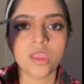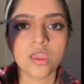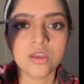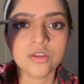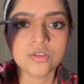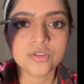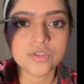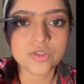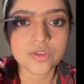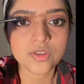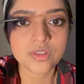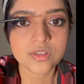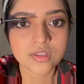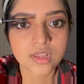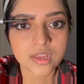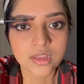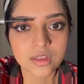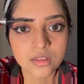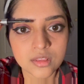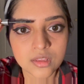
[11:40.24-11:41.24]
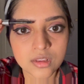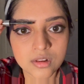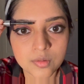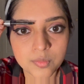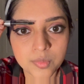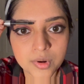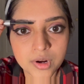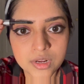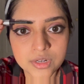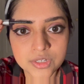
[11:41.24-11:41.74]
So it's like a little
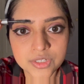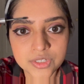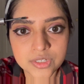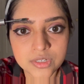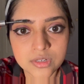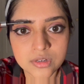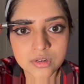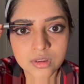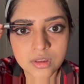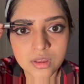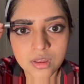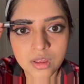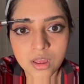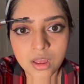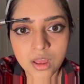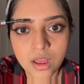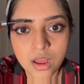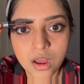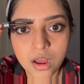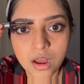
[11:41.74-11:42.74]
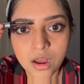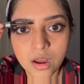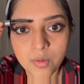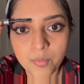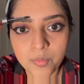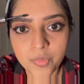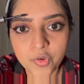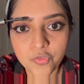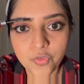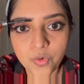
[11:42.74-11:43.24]
brush.
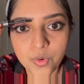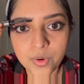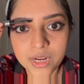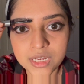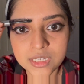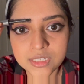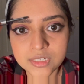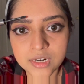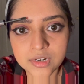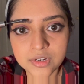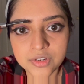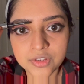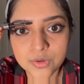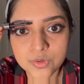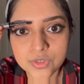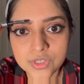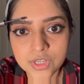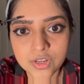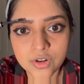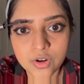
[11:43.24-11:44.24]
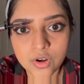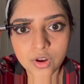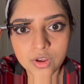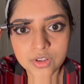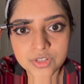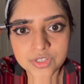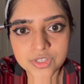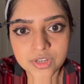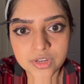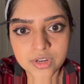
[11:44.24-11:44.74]
Before I started using
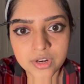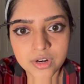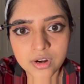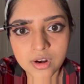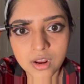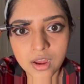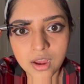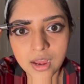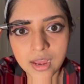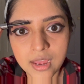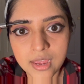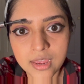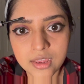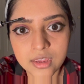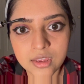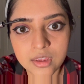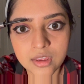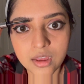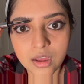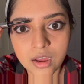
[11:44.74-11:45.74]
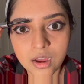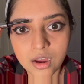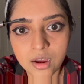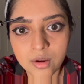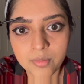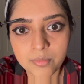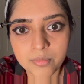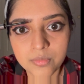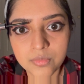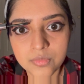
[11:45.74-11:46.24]
Glossier, I
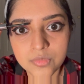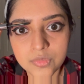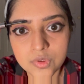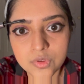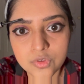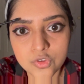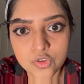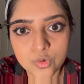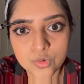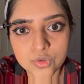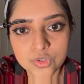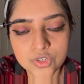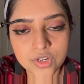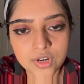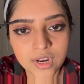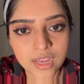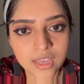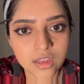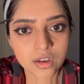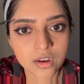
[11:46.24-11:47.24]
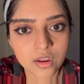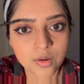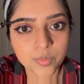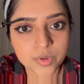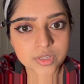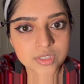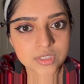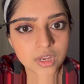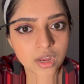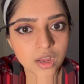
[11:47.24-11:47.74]
used a regular
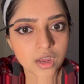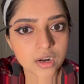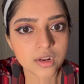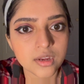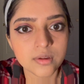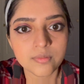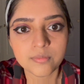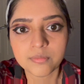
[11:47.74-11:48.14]
mascara.